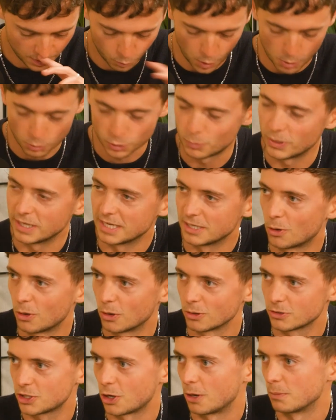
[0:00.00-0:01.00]
What would be
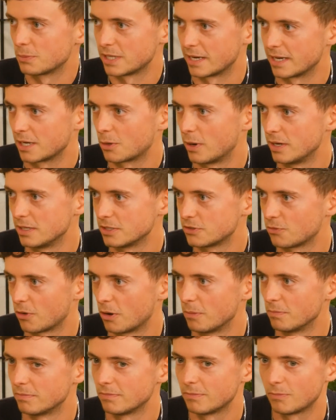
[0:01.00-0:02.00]
your top takeaways
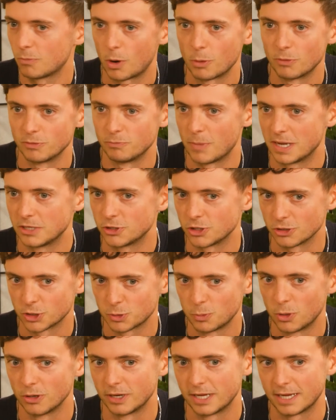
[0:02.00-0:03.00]
from what we've mentioned
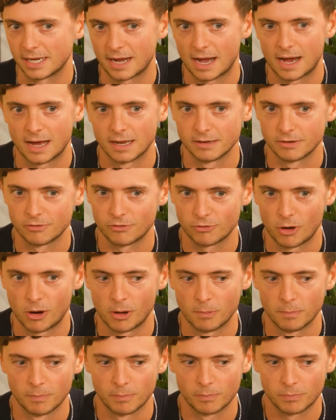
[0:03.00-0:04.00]
this morning and
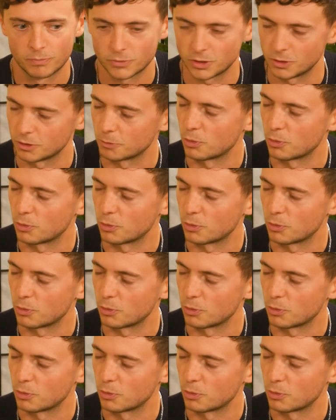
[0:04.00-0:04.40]
from your